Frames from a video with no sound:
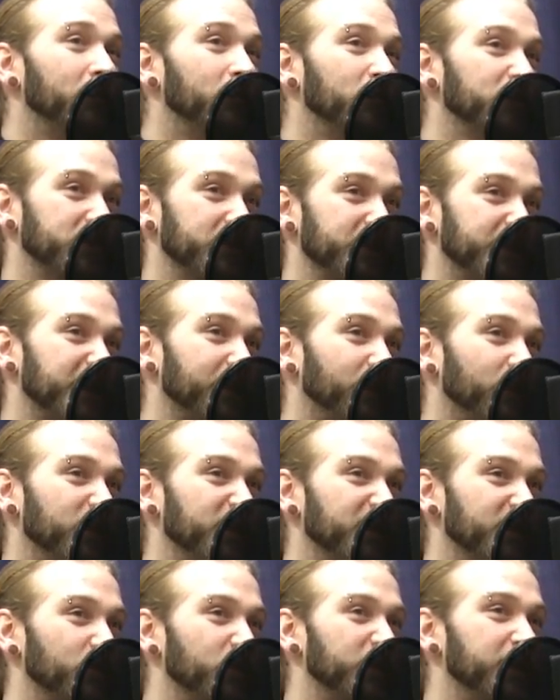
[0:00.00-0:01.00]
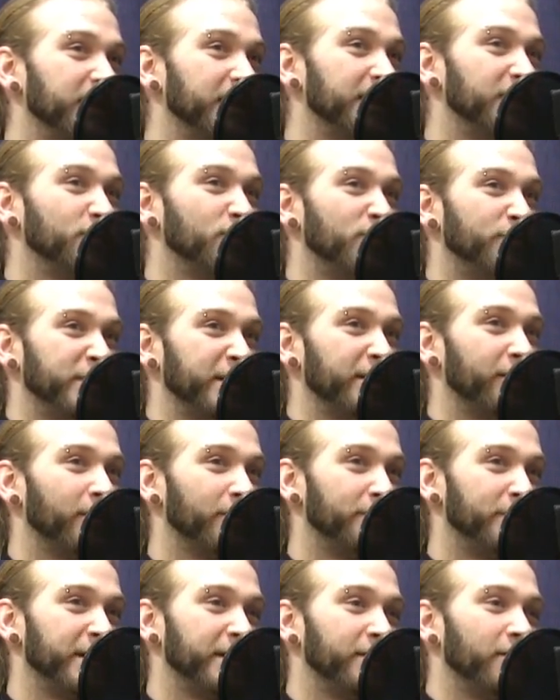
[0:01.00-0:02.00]
was the same reason we didn't do a pig
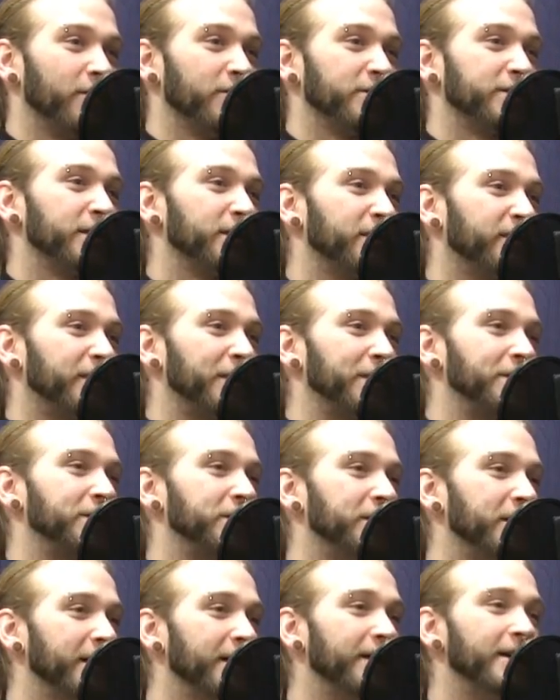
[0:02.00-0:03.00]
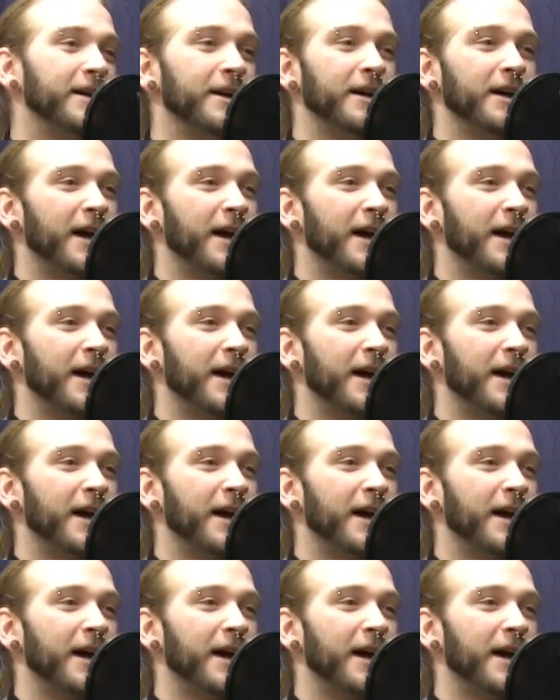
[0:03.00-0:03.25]
roast in the first year.